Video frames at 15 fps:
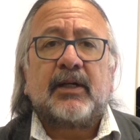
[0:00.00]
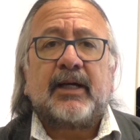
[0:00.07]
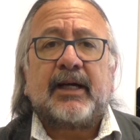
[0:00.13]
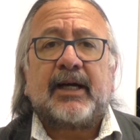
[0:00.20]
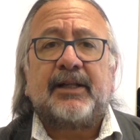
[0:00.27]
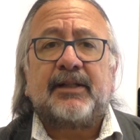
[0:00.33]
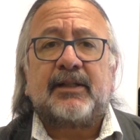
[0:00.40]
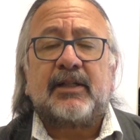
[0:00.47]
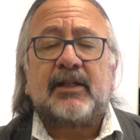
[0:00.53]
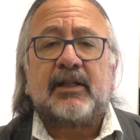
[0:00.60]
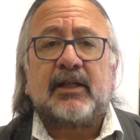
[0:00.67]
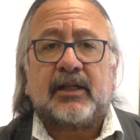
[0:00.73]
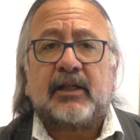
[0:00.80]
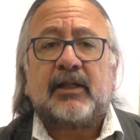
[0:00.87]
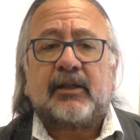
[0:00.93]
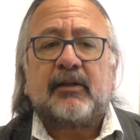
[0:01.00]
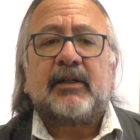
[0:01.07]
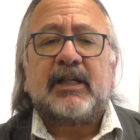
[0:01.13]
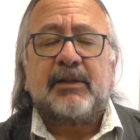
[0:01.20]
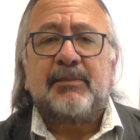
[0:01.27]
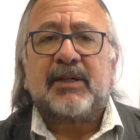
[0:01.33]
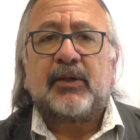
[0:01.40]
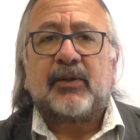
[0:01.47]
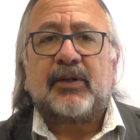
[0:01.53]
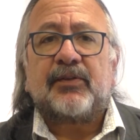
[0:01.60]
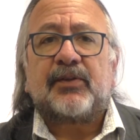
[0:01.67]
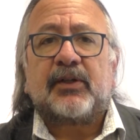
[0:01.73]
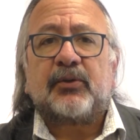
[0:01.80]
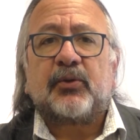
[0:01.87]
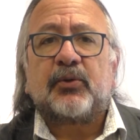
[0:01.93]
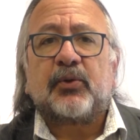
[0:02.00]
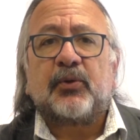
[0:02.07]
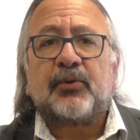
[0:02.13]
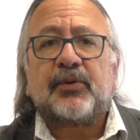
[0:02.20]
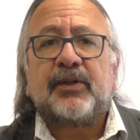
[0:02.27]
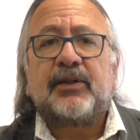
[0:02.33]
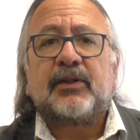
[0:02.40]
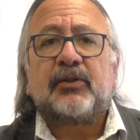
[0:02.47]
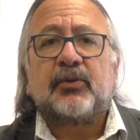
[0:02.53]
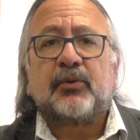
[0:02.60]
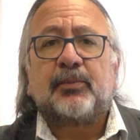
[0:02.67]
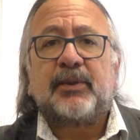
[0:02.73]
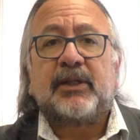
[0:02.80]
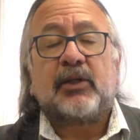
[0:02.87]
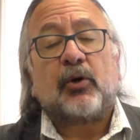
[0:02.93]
anti-immigrants are not considered to be,